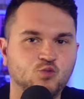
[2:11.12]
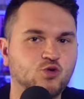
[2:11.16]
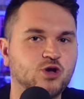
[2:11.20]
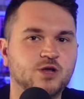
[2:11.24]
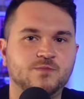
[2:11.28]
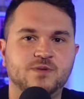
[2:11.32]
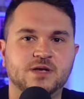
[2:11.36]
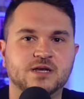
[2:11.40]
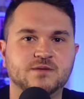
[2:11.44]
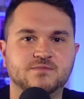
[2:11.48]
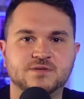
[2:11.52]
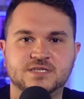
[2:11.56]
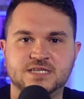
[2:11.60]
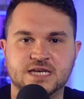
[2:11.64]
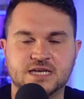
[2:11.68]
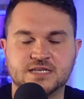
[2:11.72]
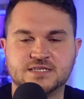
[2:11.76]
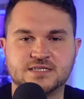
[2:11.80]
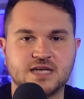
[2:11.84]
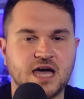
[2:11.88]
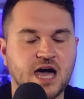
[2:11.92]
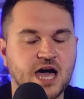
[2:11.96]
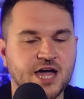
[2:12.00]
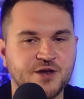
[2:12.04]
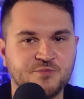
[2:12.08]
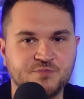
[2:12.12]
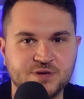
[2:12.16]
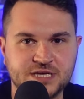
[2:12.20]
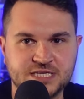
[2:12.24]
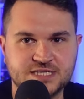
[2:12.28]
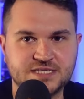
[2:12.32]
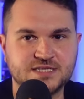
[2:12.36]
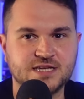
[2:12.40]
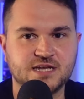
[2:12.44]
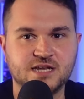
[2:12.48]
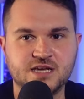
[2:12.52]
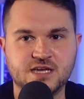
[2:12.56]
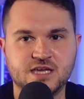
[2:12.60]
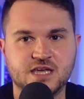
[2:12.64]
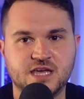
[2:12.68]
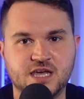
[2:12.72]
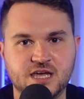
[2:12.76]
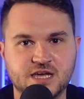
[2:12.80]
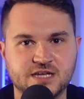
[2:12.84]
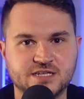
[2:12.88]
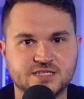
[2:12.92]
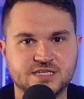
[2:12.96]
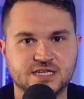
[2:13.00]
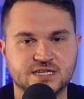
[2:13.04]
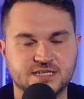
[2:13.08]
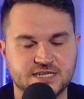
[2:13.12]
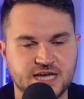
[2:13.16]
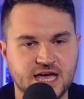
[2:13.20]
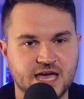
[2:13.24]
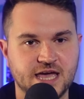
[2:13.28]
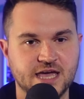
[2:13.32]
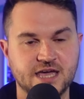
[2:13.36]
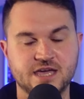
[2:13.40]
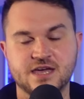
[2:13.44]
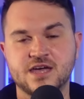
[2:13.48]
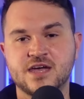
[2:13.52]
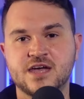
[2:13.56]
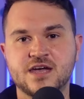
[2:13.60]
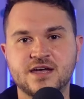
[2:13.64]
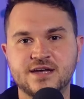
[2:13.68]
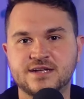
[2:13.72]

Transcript: would have been obsessed. I'd be sitting here today